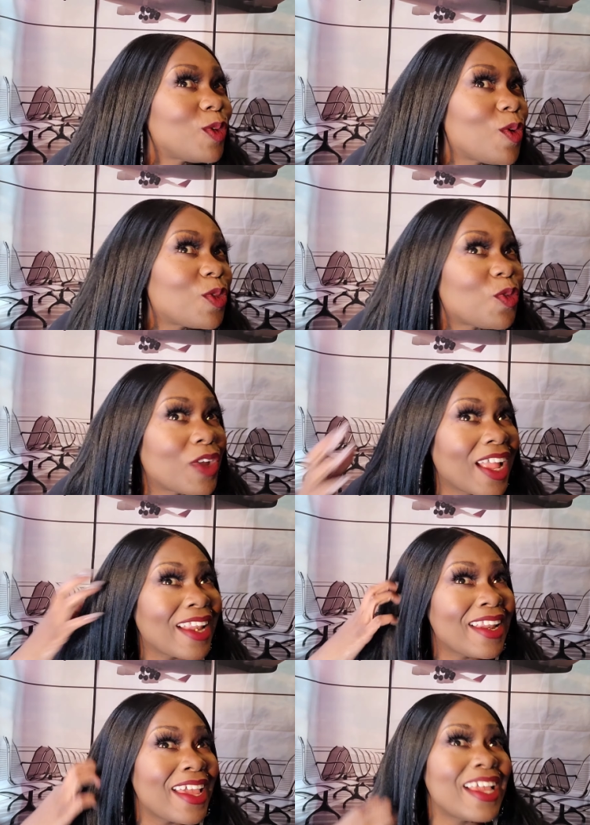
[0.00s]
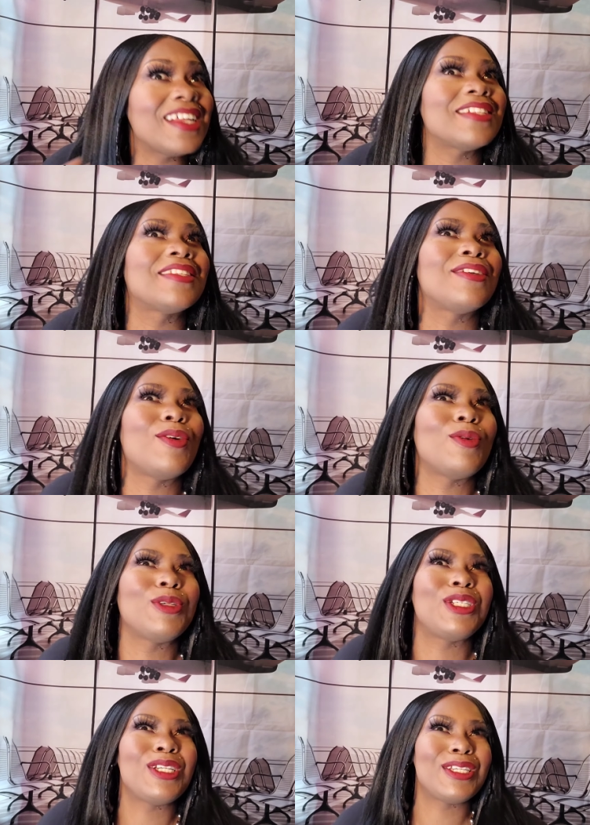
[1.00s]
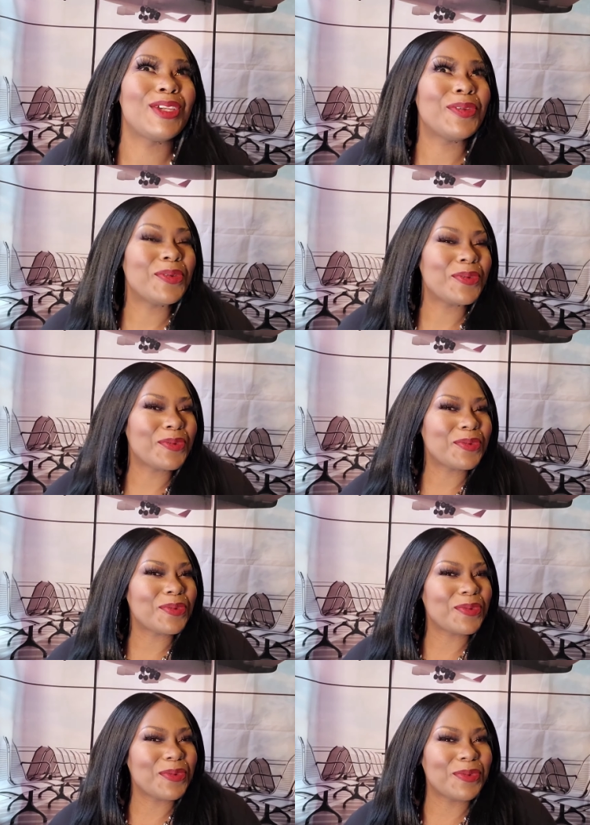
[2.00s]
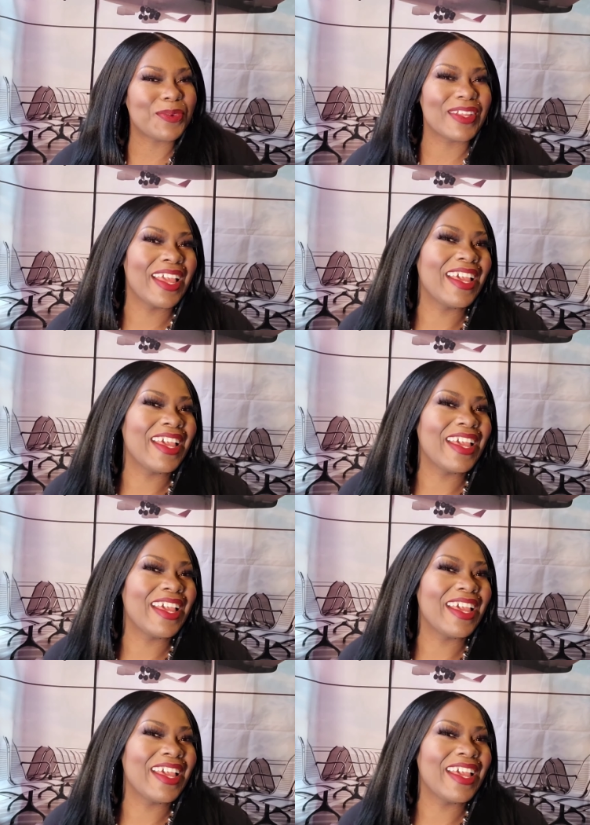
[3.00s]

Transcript: On the ring Oh, she cute.